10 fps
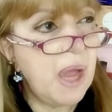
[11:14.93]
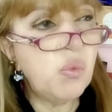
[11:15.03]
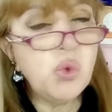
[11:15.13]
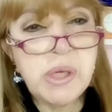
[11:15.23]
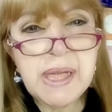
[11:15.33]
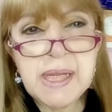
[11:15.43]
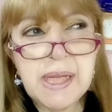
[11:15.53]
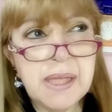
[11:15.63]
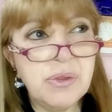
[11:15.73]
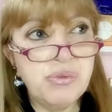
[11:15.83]
a
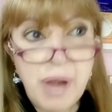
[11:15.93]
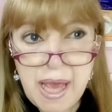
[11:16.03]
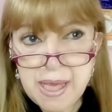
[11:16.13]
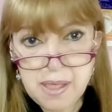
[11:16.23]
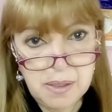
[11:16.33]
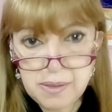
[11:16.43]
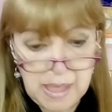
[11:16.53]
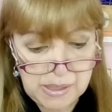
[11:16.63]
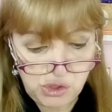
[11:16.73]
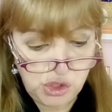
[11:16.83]
woody, dry
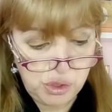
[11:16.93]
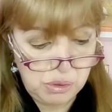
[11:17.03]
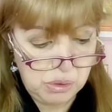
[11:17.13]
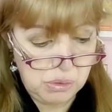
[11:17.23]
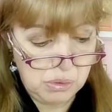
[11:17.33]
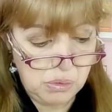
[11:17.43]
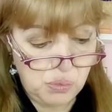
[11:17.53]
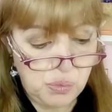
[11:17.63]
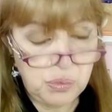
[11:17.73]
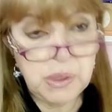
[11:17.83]
touch
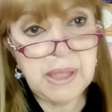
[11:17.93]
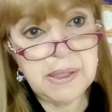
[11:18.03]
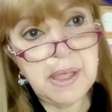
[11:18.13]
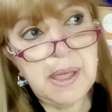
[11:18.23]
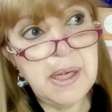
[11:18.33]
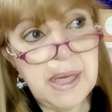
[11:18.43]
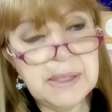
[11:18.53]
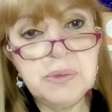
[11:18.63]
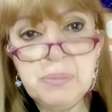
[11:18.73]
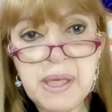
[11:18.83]
that the
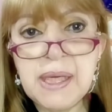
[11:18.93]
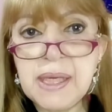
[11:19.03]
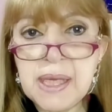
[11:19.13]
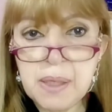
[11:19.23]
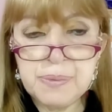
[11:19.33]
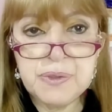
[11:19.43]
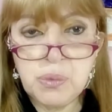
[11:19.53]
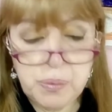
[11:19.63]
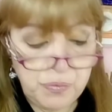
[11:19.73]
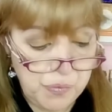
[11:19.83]
nutmeg gives
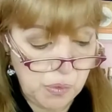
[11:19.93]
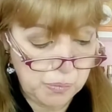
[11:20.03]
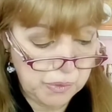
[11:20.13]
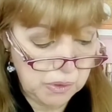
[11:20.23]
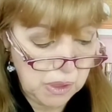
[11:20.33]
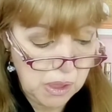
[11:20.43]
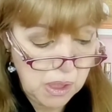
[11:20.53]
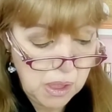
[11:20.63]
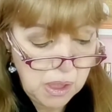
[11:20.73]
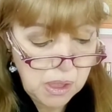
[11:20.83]
to perfumes.
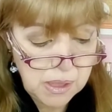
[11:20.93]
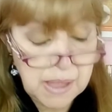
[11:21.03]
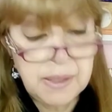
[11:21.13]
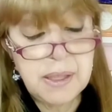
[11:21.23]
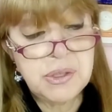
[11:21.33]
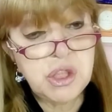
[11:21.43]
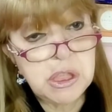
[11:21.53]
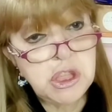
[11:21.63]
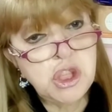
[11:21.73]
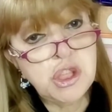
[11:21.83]
Then the
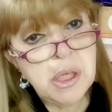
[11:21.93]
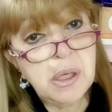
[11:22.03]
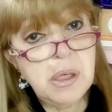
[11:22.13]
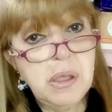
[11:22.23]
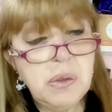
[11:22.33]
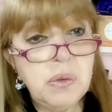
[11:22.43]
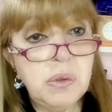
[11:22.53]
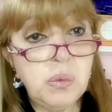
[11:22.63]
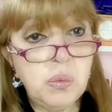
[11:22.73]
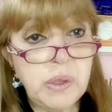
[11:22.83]
ginger,
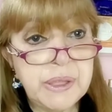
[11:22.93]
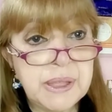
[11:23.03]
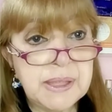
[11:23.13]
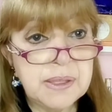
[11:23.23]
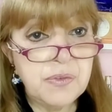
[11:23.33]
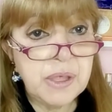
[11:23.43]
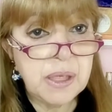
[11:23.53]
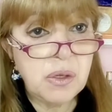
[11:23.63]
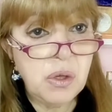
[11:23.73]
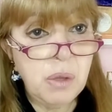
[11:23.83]
which is
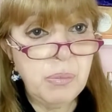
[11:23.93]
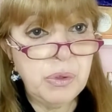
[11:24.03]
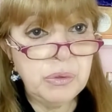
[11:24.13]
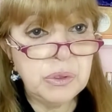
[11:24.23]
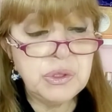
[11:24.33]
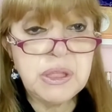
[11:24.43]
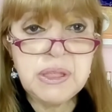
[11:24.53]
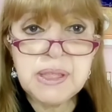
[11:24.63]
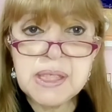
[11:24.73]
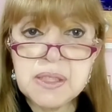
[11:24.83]
very common.
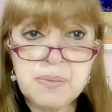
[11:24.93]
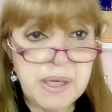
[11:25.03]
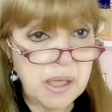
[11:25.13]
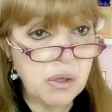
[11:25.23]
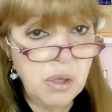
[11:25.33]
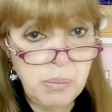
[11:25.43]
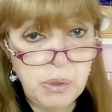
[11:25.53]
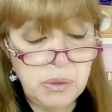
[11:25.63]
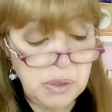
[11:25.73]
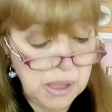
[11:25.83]
Ginger is very
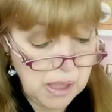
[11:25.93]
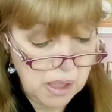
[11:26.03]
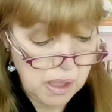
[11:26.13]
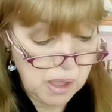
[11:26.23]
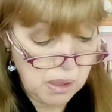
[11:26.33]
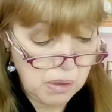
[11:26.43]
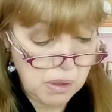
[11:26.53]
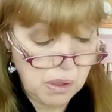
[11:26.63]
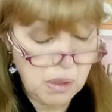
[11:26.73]
common in